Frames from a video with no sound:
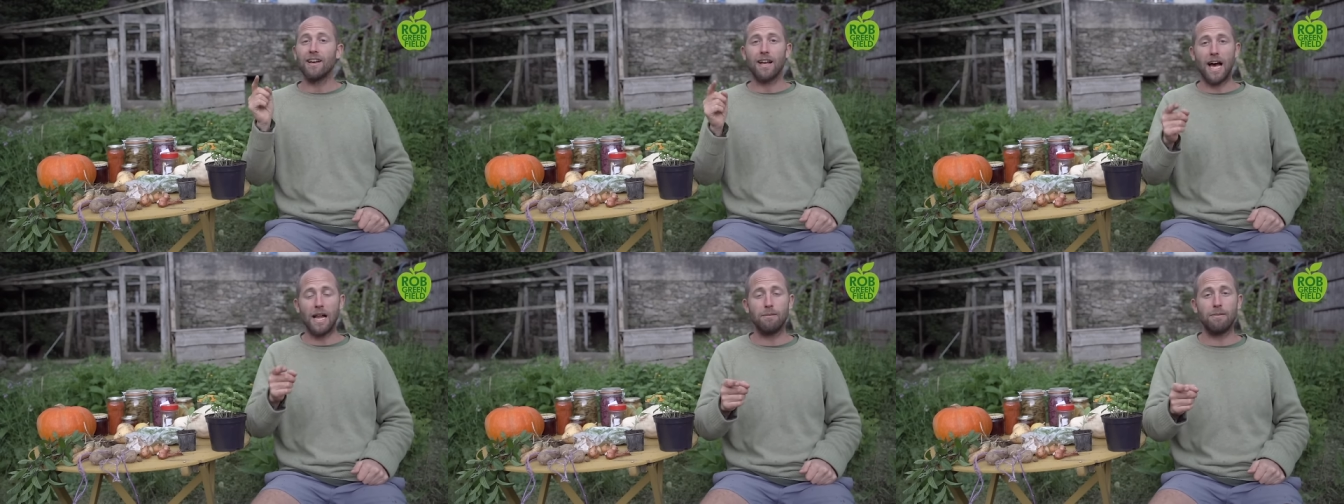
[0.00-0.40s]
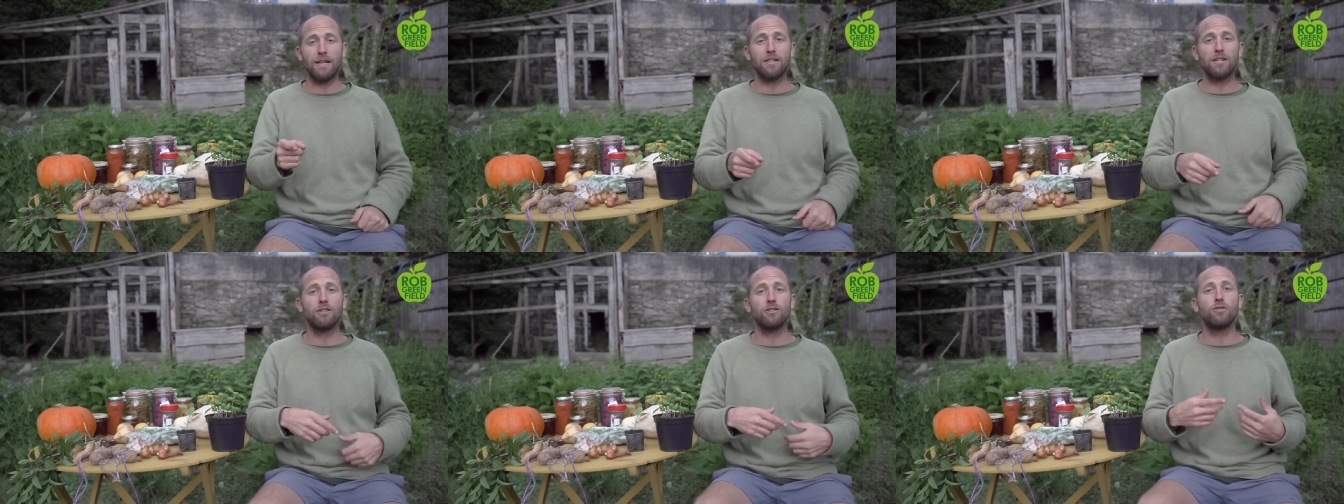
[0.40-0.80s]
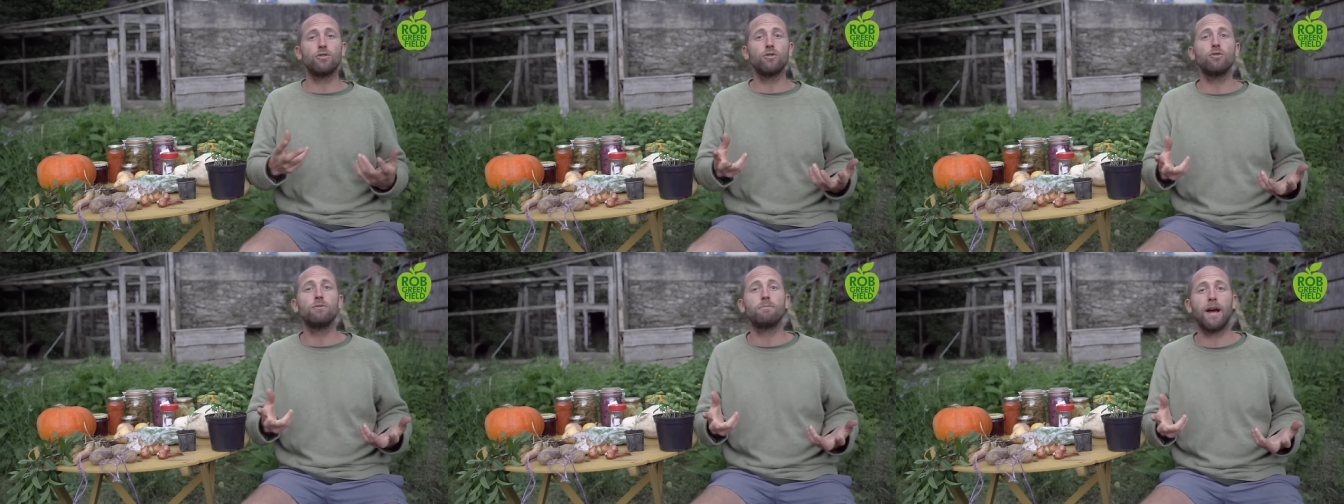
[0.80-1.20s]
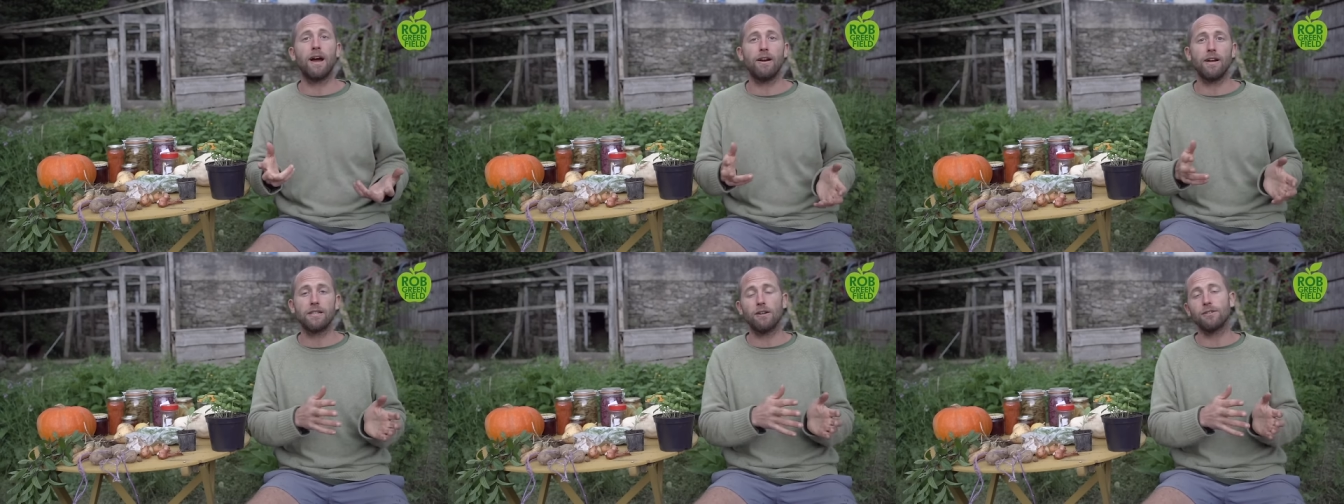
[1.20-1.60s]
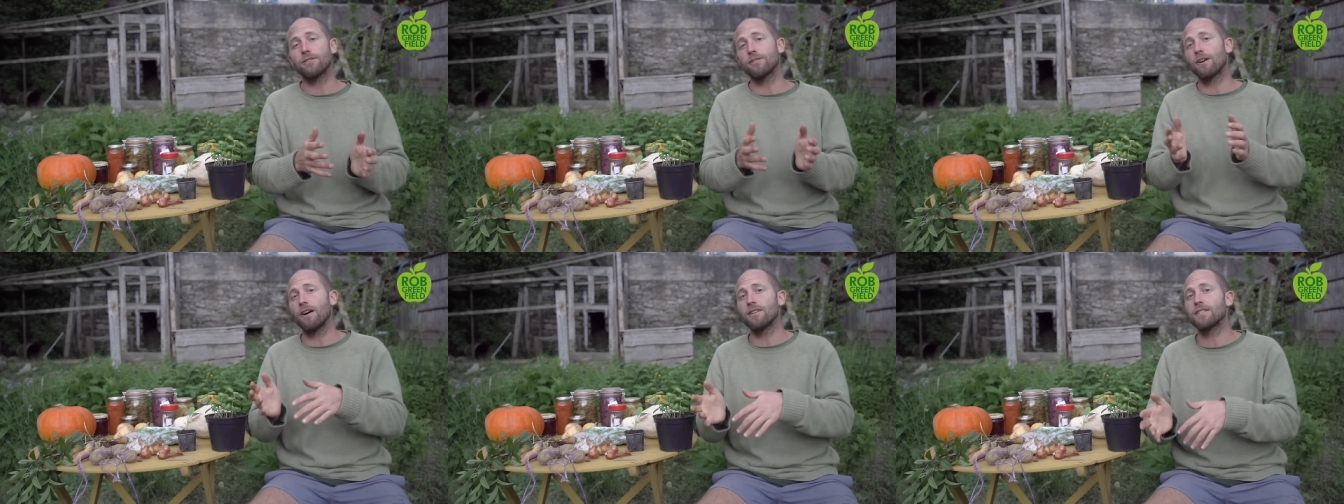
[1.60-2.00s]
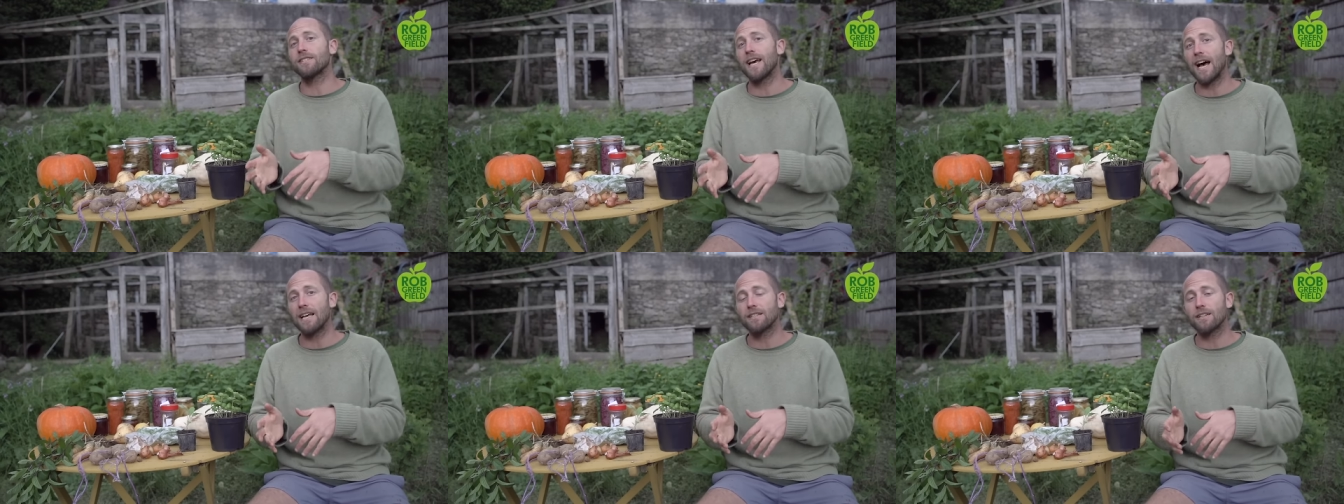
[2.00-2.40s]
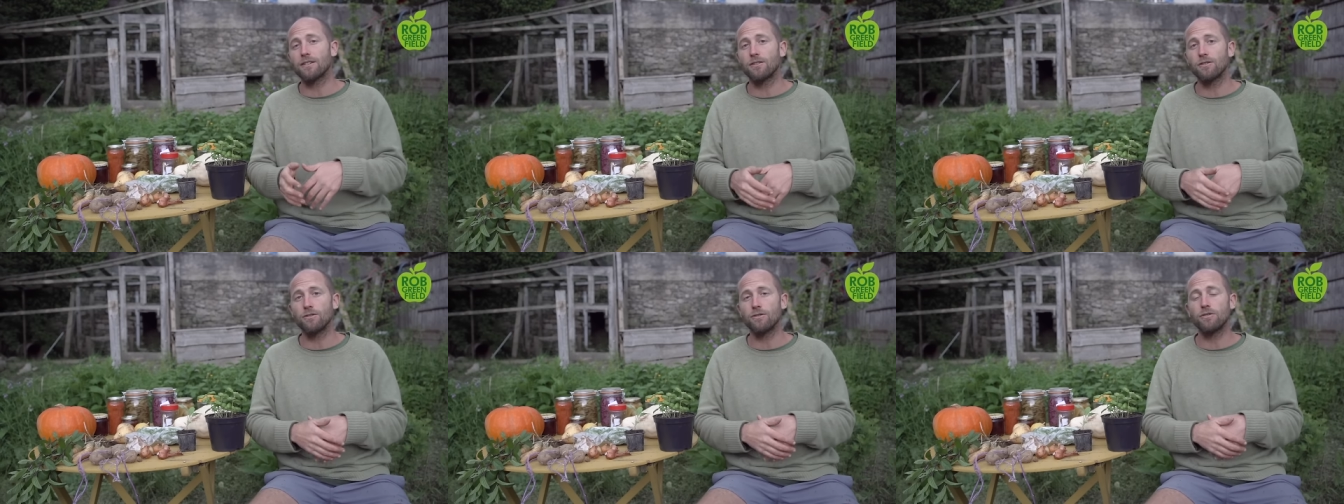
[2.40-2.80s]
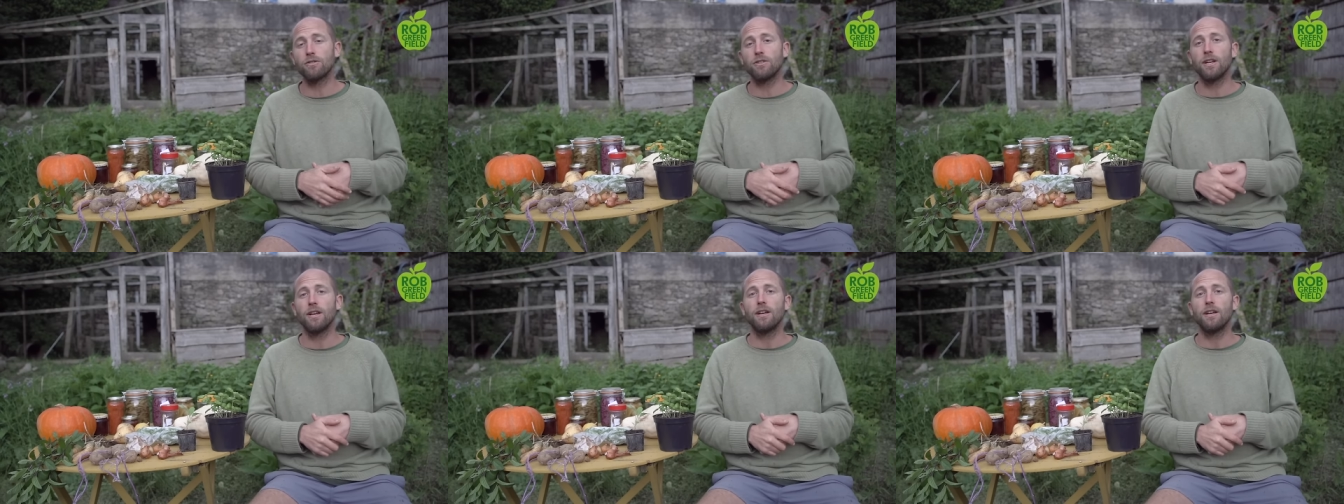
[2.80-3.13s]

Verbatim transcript: Got to mention June berries, also called Saskatoon